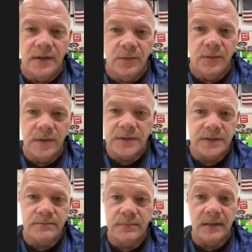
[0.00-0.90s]

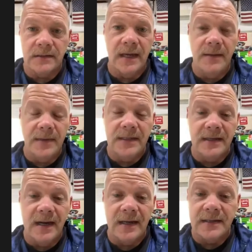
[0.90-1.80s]
which can't be
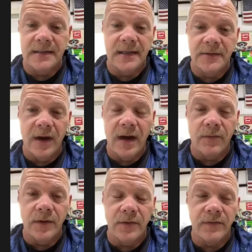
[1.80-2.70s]
denied. They drive
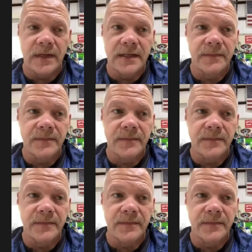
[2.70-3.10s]
wonderfully.